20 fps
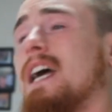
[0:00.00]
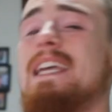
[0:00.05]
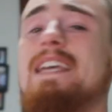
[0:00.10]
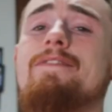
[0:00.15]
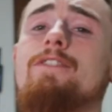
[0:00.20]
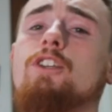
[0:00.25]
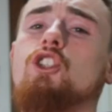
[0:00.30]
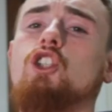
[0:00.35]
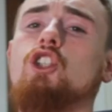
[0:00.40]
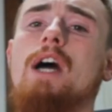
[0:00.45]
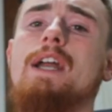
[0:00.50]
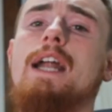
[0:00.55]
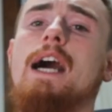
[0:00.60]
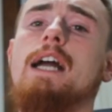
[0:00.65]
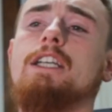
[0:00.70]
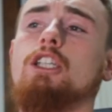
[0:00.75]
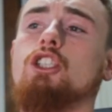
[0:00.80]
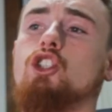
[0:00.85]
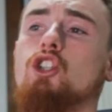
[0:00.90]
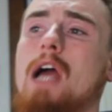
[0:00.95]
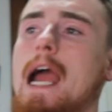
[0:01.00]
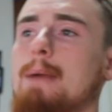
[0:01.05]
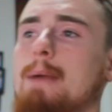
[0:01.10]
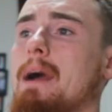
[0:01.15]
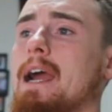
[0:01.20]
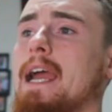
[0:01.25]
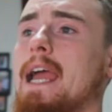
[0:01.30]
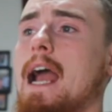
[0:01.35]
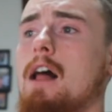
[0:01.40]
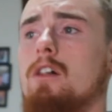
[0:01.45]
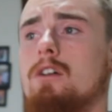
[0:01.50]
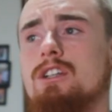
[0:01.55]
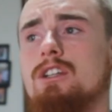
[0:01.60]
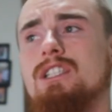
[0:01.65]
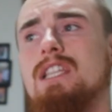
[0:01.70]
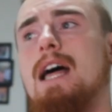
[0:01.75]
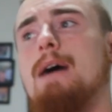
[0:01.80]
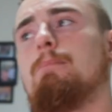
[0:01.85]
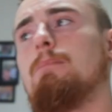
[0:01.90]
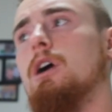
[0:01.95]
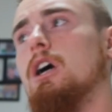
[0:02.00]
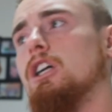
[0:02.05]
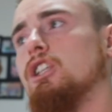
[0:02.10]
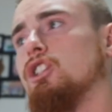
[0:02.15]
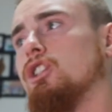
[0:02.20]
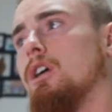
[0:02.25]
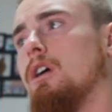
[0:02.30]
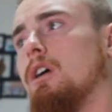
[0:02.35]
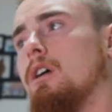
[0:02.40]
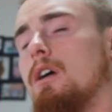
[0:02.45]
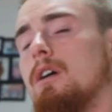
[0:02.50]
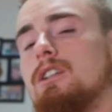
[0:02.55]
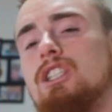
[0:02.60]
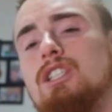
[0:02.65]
I even try not to track my calories that much uh,